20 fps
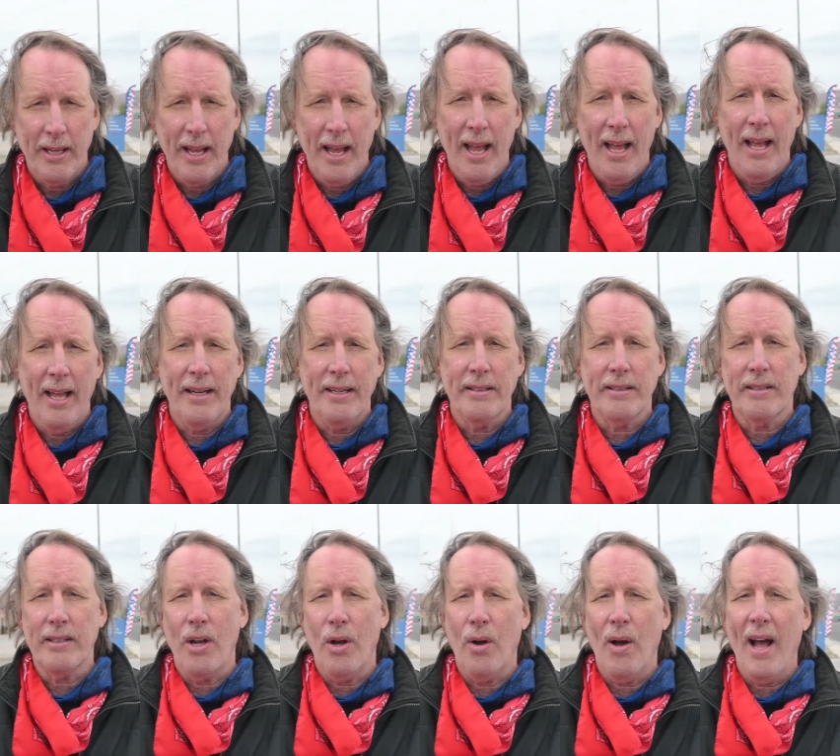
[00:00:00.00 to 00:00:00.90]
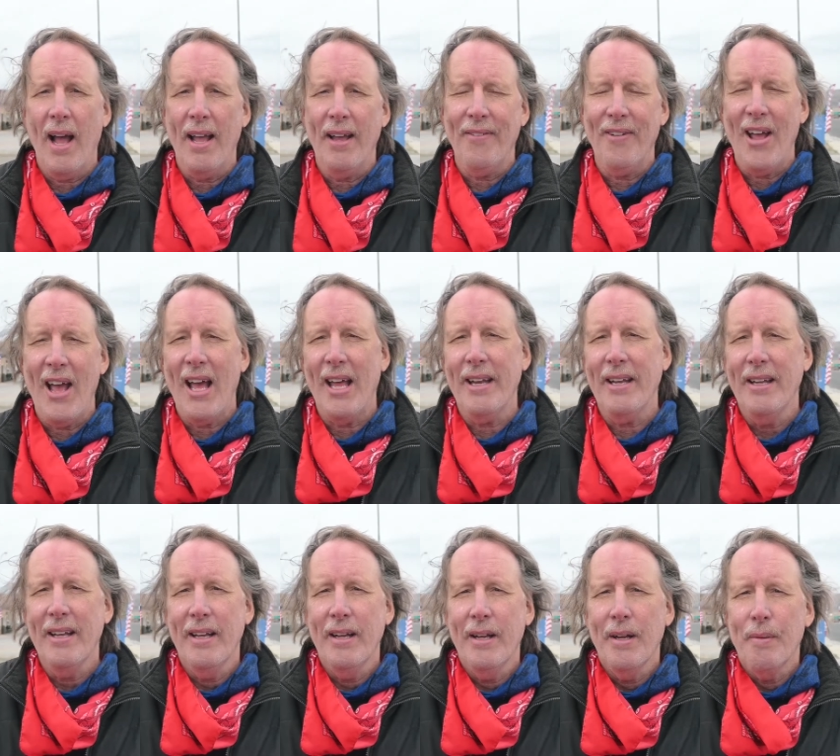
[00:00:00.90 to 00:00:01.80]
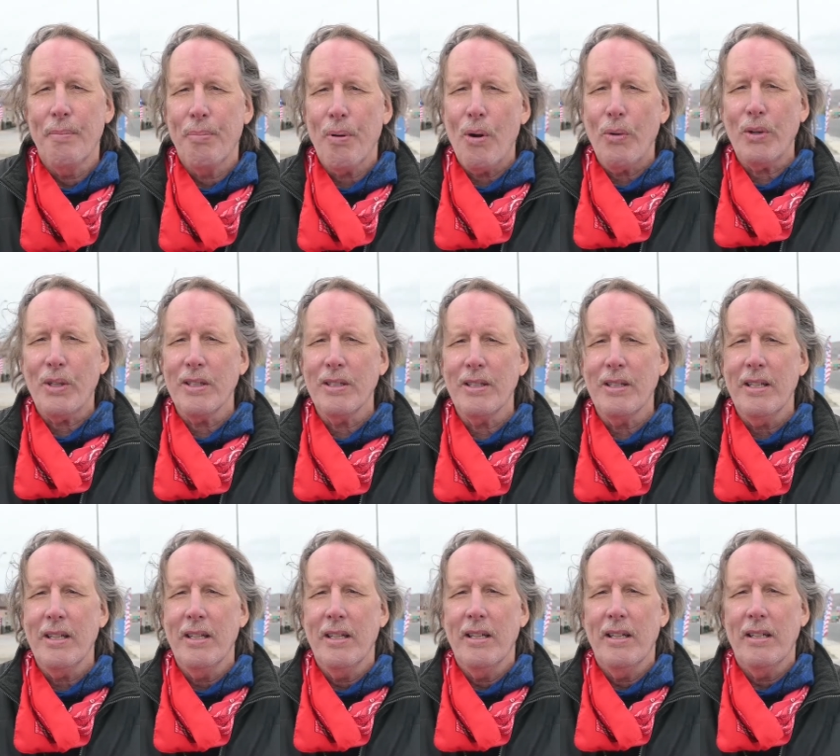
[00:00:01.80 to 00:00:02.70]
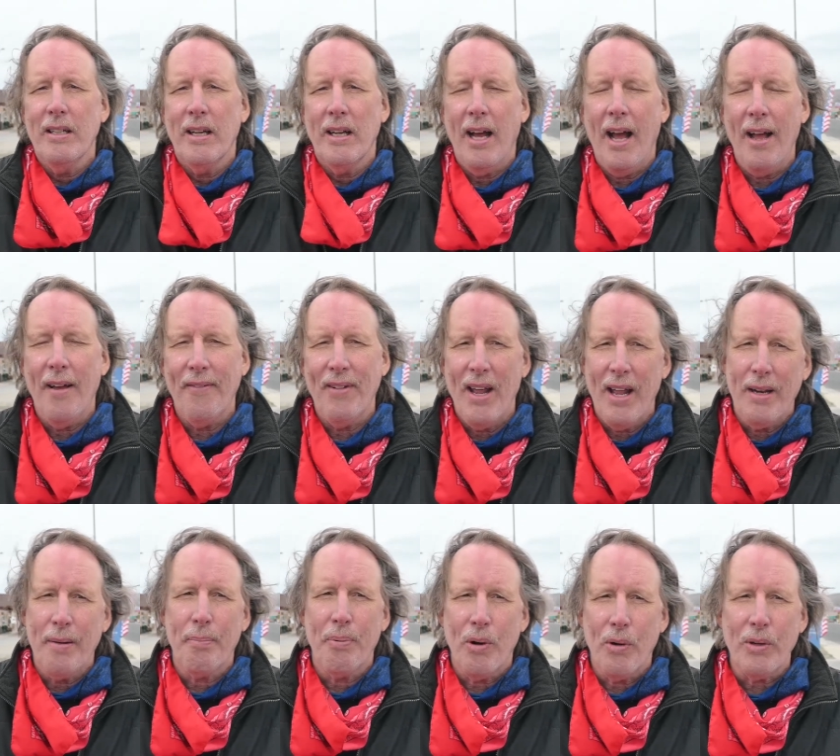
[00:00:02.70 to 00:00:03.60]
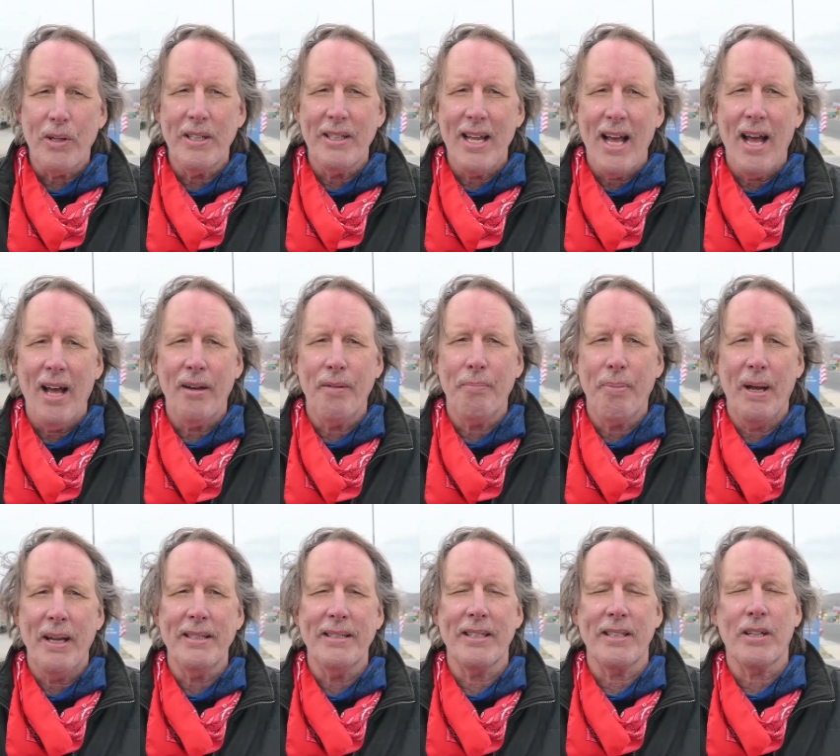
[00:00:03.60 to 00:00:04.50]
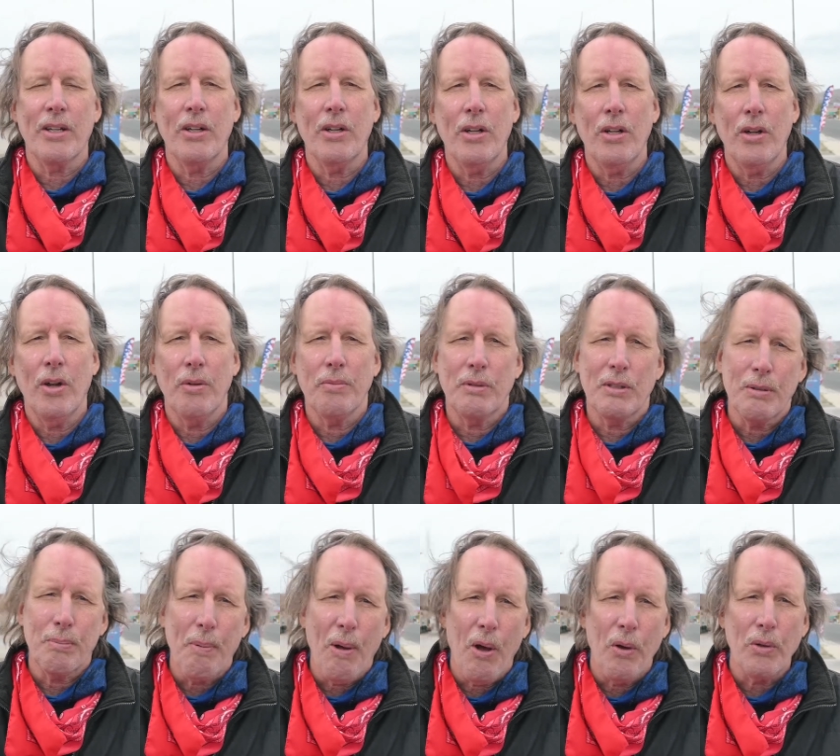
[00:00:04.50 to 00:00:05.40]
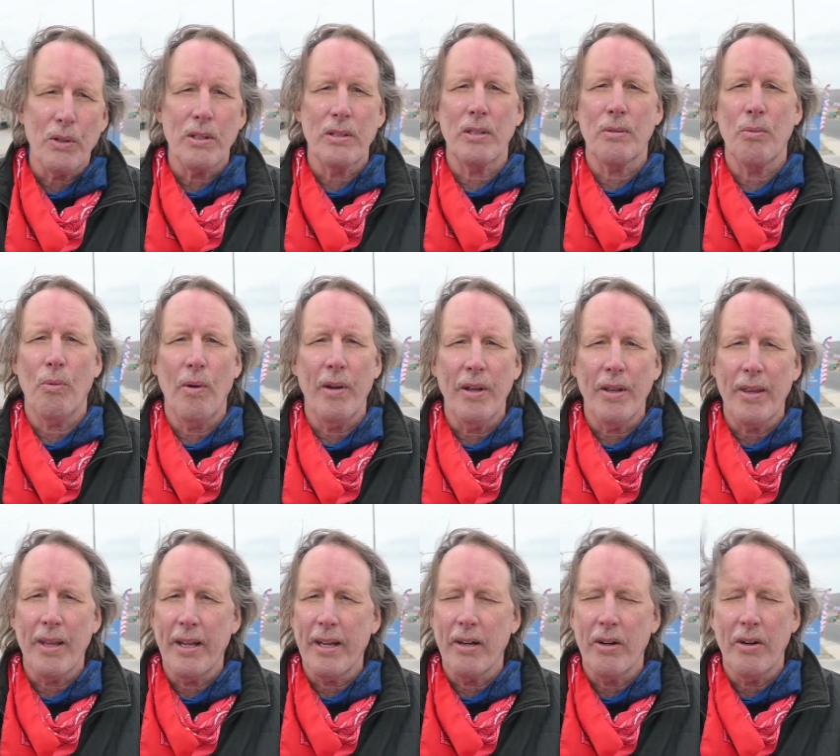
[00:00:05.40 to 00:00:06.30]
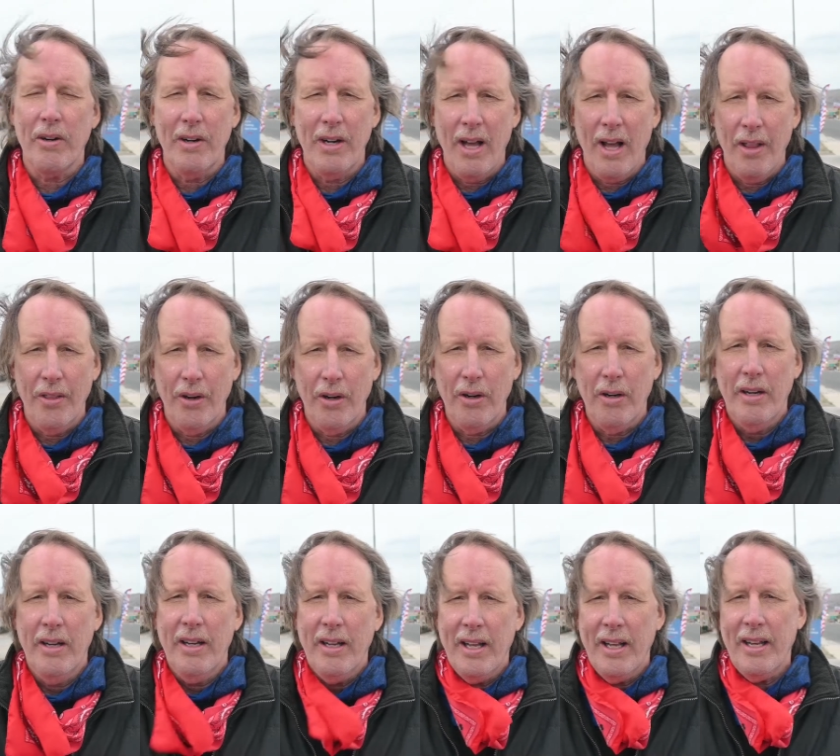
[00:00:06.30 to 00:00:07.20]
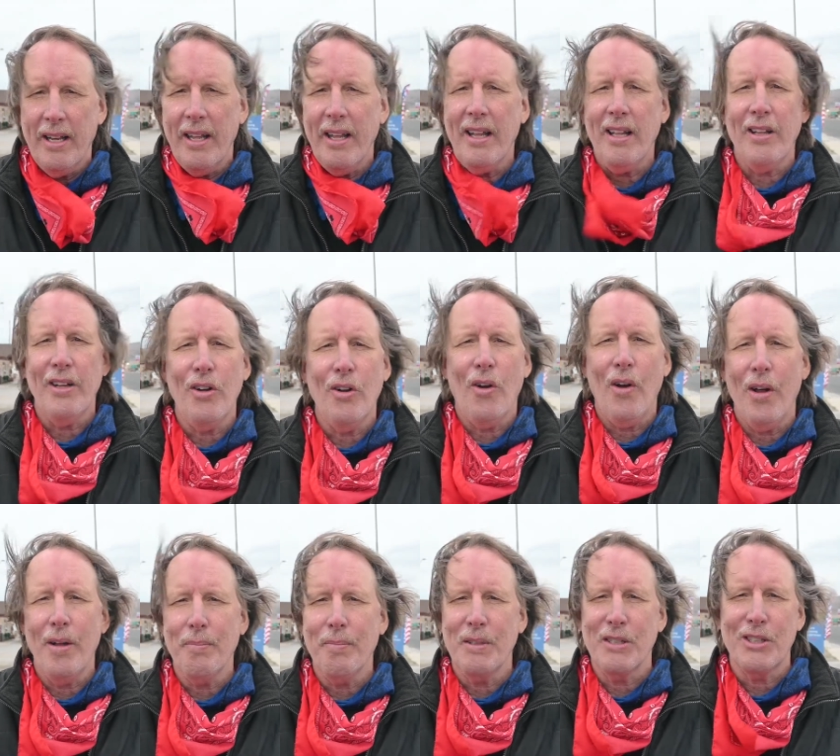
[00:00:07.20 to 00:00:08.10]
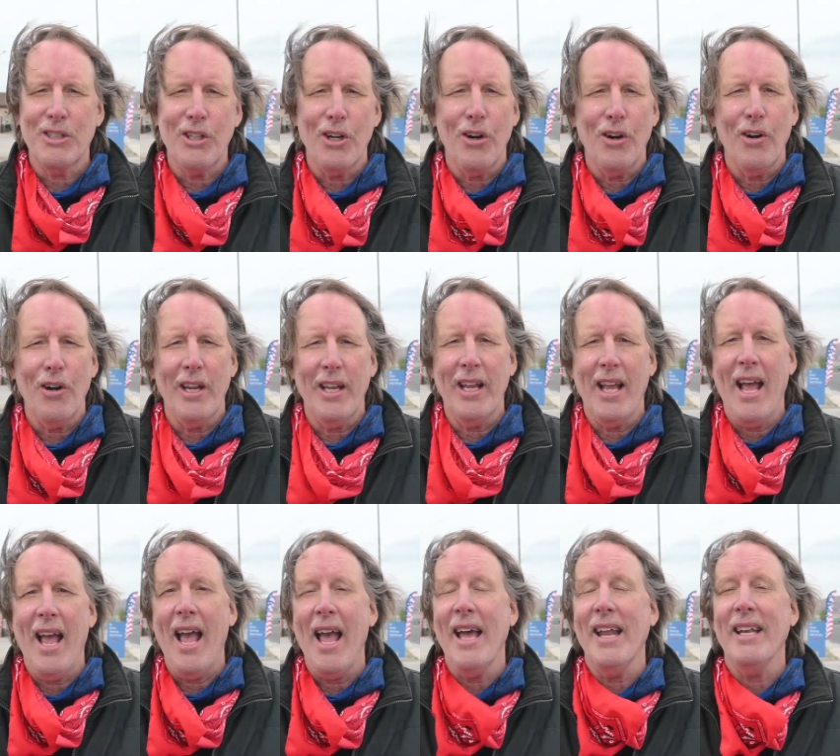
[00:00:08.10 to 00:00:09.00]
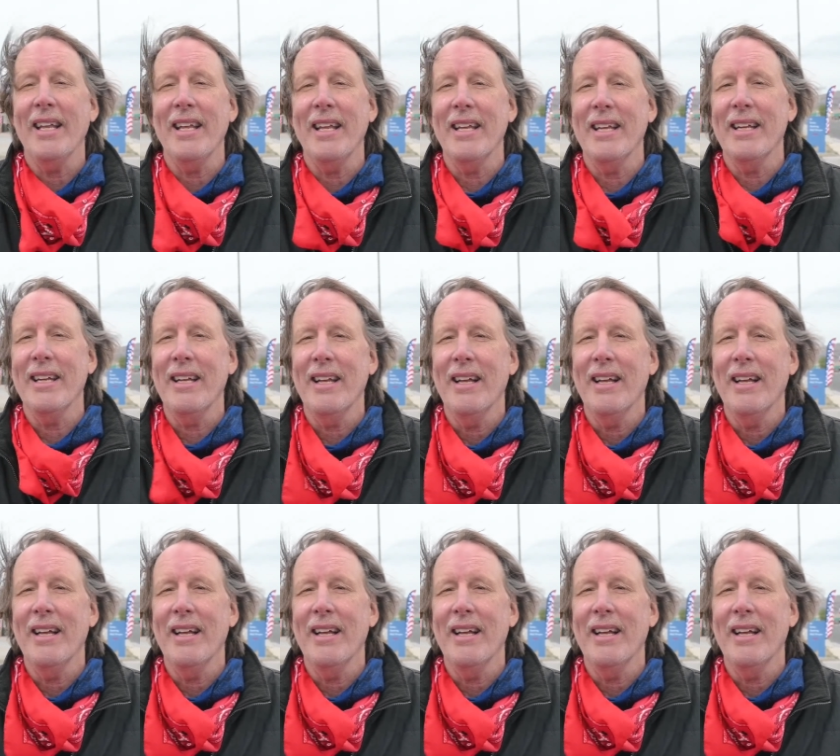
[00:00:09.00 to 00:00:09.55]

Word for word: And so I have had broken, I have had a broken down bicycle, spokes, one thing or another, in Illinois, Missouri, and in